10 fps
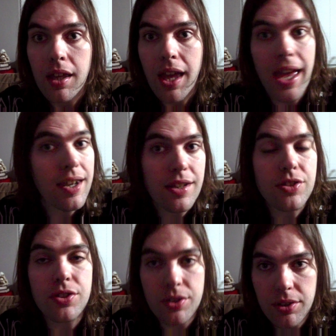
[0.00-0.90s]
And it
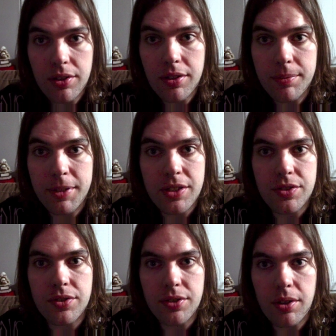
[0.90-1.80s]
took me
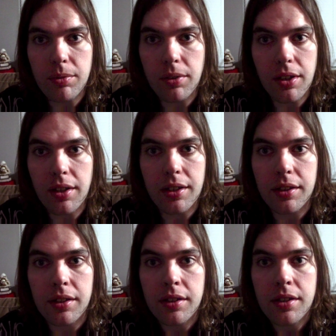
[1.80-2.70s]
so
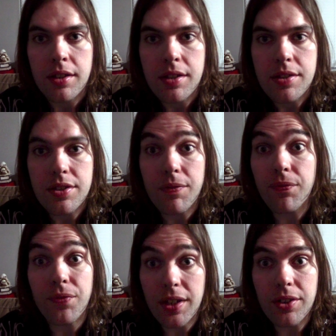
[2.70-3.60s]
long to
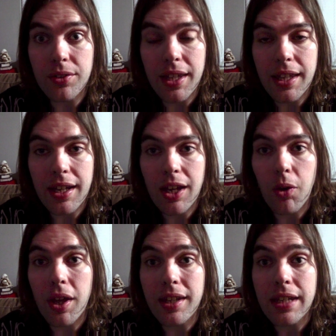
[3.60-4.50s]
figure that
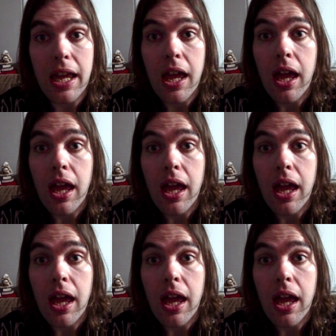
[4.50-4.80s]
out. And